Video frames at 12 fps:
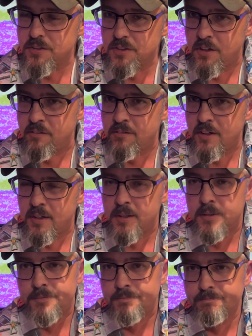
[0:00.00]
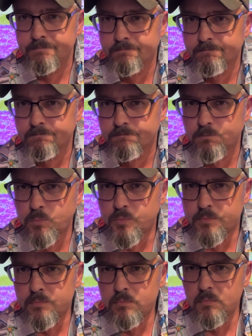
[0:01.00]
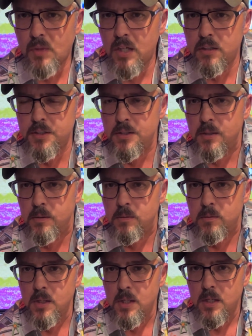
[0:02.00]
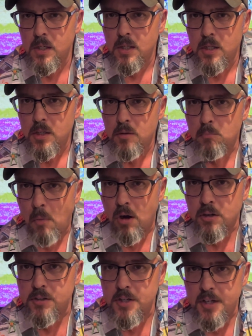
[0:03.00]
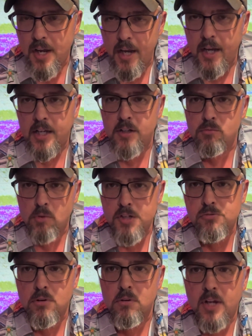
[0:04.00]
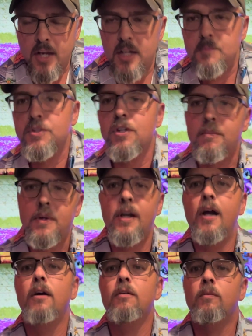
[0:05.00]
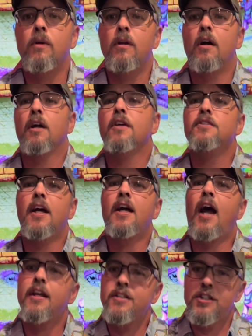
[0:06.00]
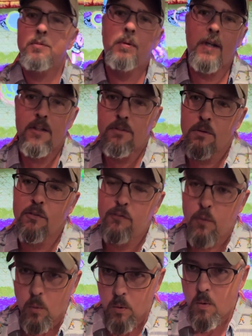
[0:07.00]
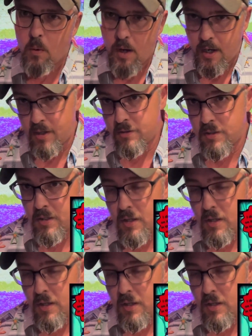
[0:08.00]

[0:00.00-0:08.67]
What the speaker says: of, you know, modern day retro games coming out and whatnot. Because I just played through Full Quiet.